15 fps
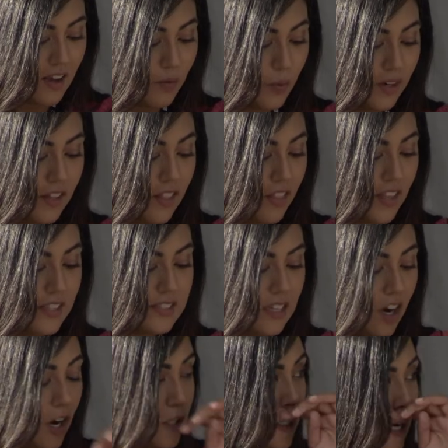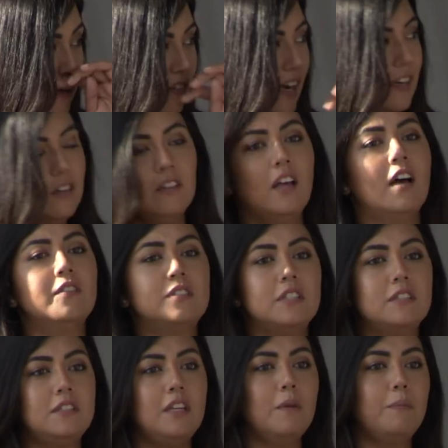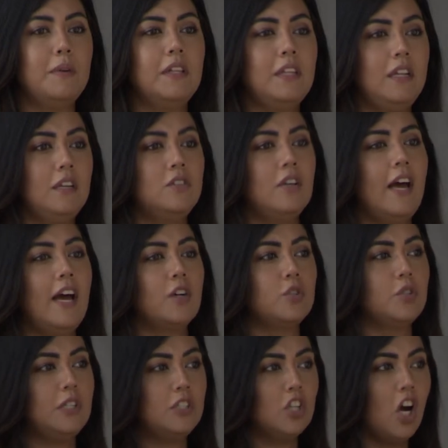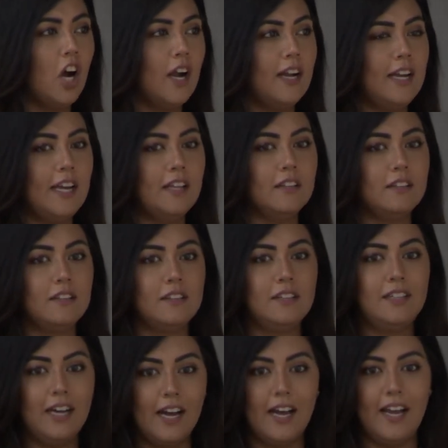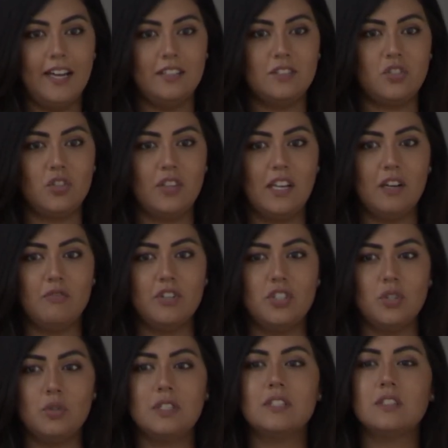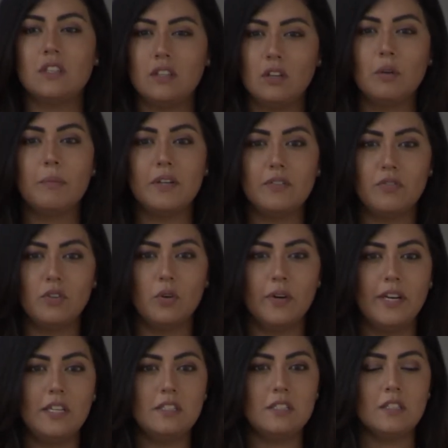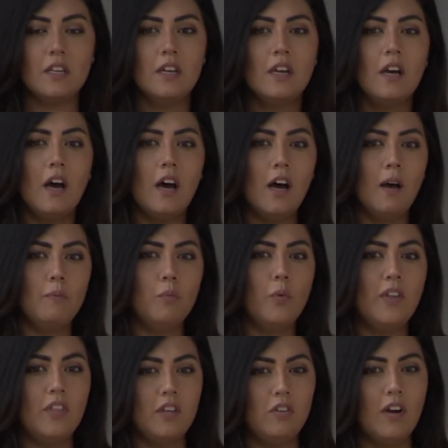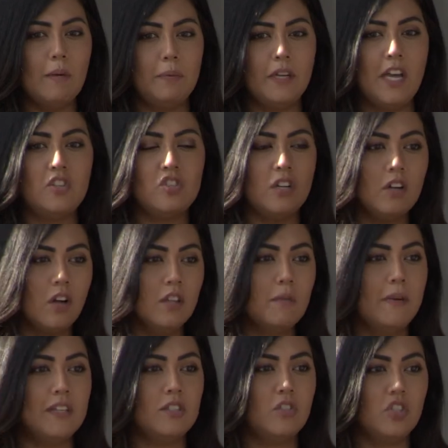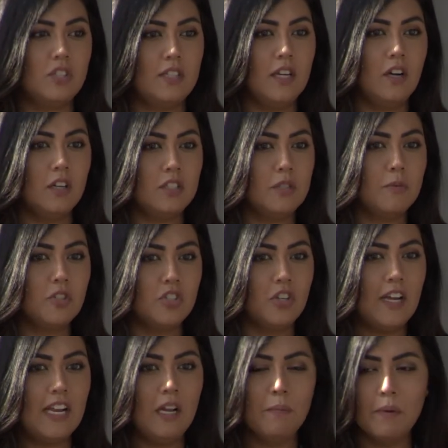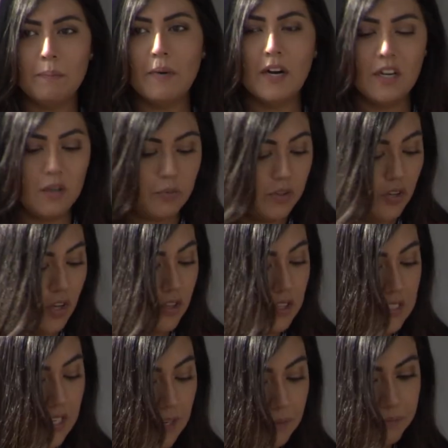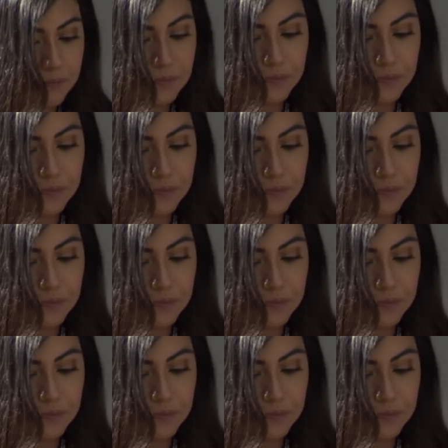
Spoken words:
One of the things that our tech writer loves is the ability to actually target guides so that it reduces a little bit of noise within your application and all the messages that customers are getting bombarded with all the time.